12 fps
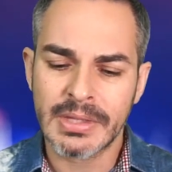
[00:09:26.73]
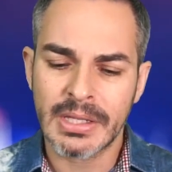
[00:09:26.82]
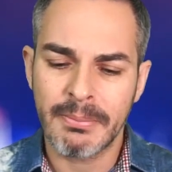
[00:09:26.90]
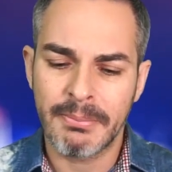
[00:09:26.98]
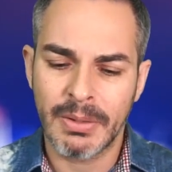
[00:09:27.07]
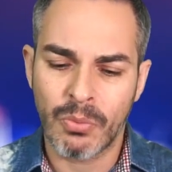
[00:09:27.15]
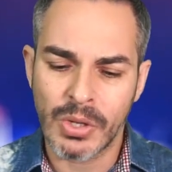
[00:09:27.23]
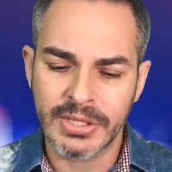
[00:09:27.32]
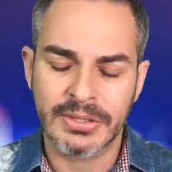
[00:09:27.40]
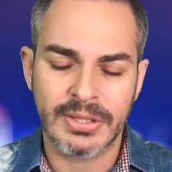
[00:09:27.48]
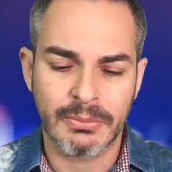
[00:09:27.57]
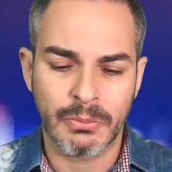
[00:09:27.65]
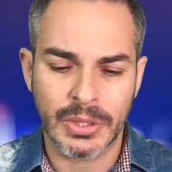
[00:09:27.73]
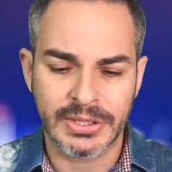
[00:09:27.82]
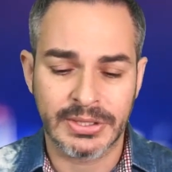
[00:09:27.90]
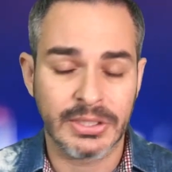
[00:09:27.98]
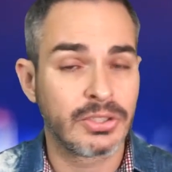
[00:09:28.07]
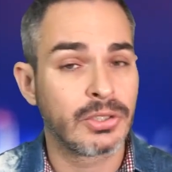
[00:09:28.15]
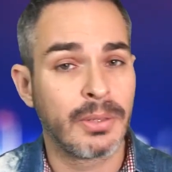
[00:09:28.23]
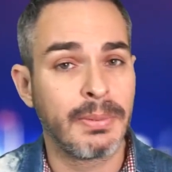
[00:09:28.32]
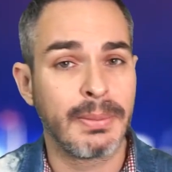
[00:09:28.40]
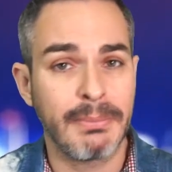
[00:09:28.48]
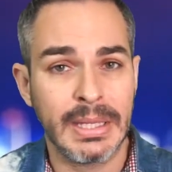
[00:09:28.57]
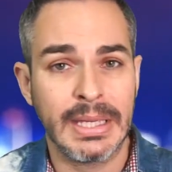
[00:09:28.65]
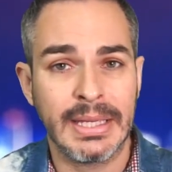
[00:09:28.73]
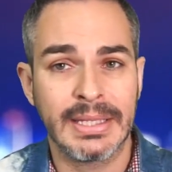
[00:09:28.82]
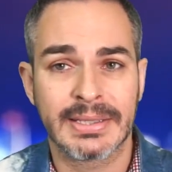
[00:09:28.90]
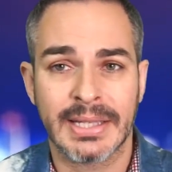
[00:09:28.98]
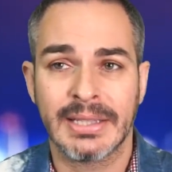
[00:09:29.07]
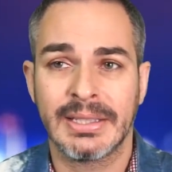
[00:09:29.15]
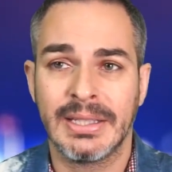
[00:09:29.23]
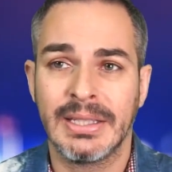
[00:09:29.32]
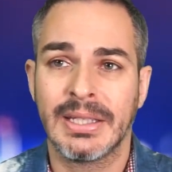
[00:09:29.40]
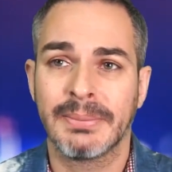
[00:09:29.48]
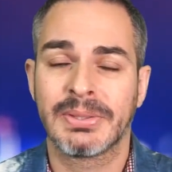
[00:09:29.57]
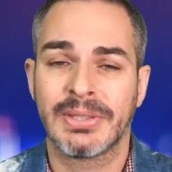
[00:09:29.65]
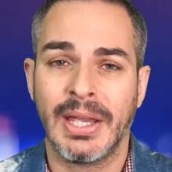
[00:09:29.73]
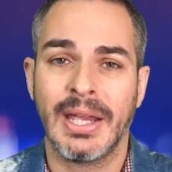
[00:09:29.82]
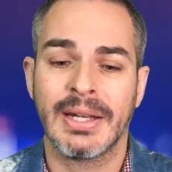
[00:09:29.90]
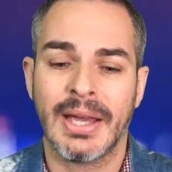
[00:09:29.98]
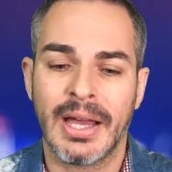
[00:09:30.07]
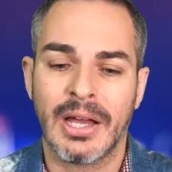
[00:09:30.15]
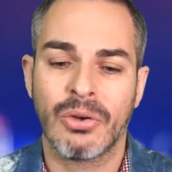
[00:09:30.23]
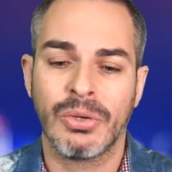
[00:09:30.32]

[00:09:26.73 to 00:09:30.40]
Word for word: but what's what's disturbing me is that he keeps saying how